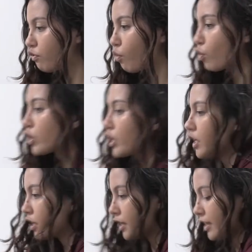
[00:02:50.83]
for
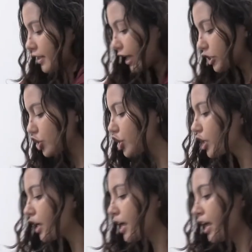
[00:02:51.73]

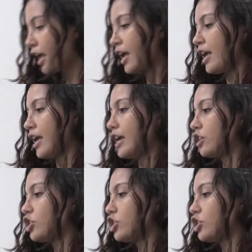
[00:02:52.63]
tension and